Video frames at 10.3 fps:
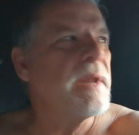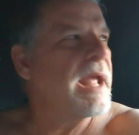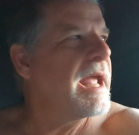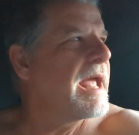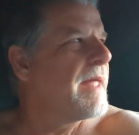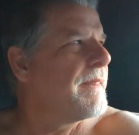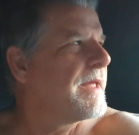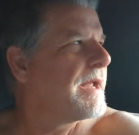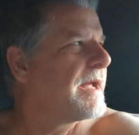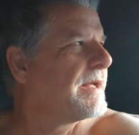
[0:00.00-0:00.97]
And
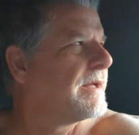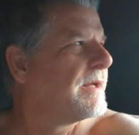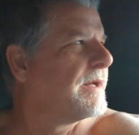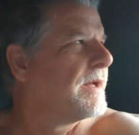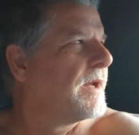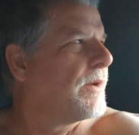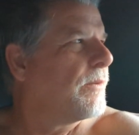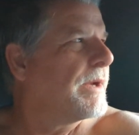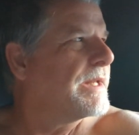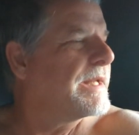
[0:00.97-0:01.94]
then I
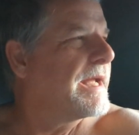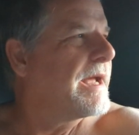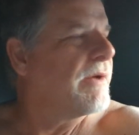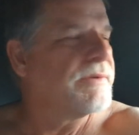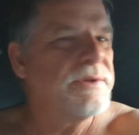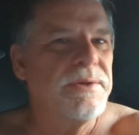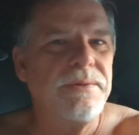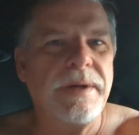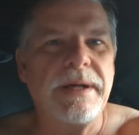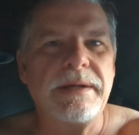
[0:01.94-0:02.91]
went down
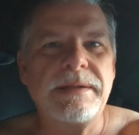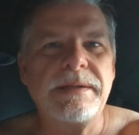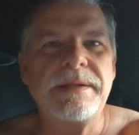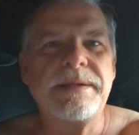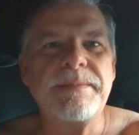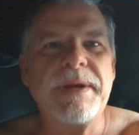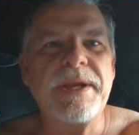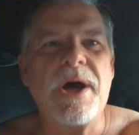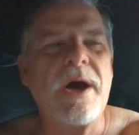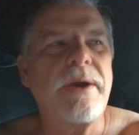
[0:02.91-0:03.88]
to uh, see my
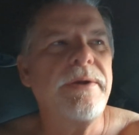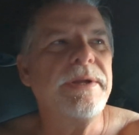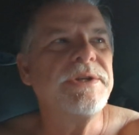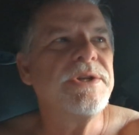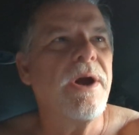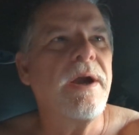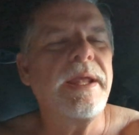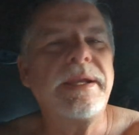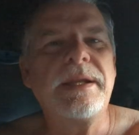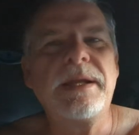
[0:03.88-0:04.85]
daughter in
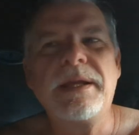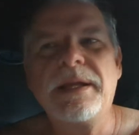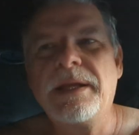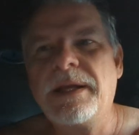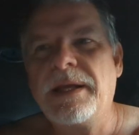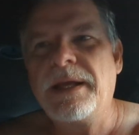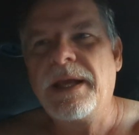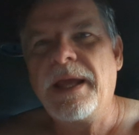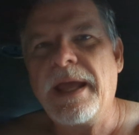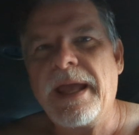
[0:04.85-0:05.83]
Charlotte
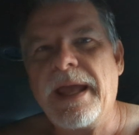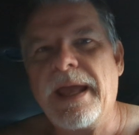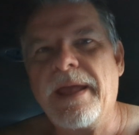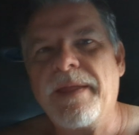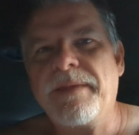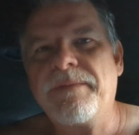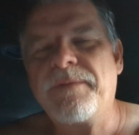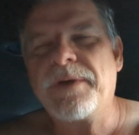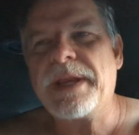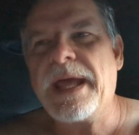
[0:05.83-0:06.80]
and
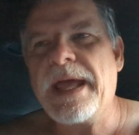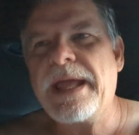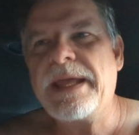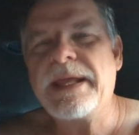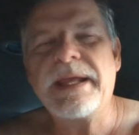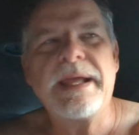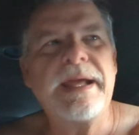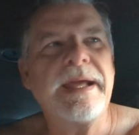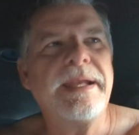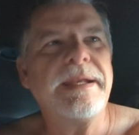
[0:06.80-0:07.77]
for a day
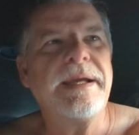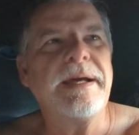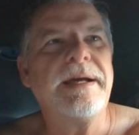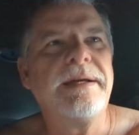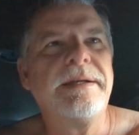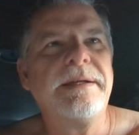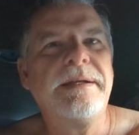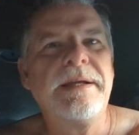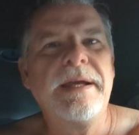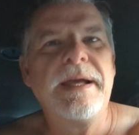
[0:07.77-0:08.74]
and uh,
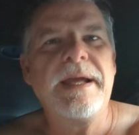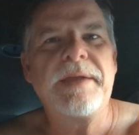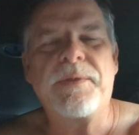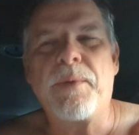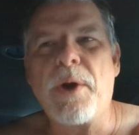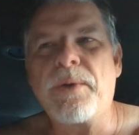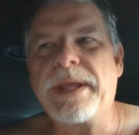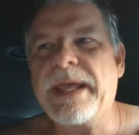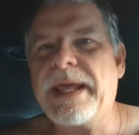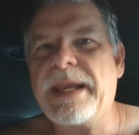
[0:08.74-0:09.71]
hit the road
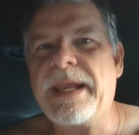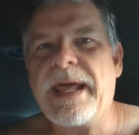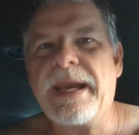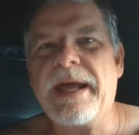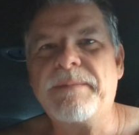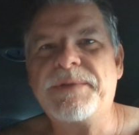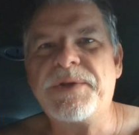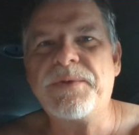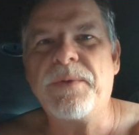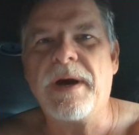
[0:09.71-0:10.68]
again, headed up
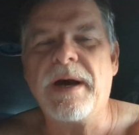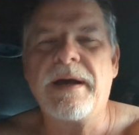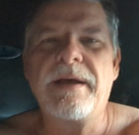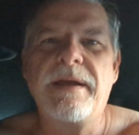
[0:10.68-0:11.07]
to uh,